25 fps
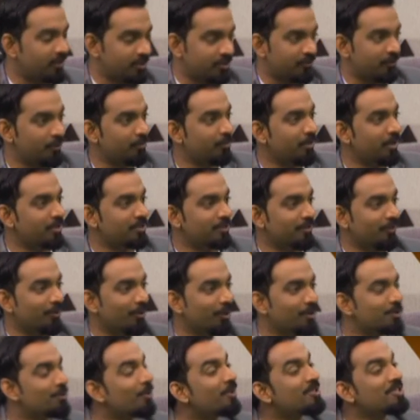few months, of
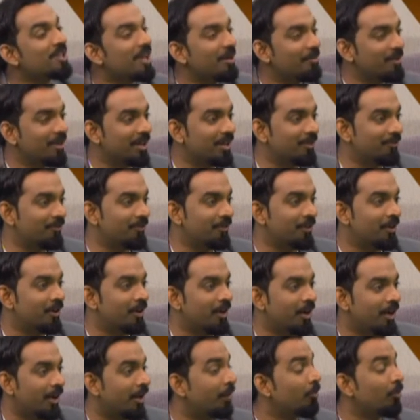course. What's coming up
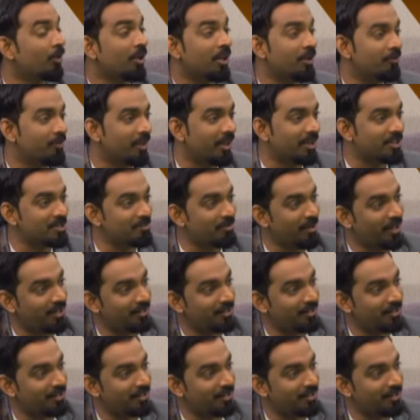and what can we expect?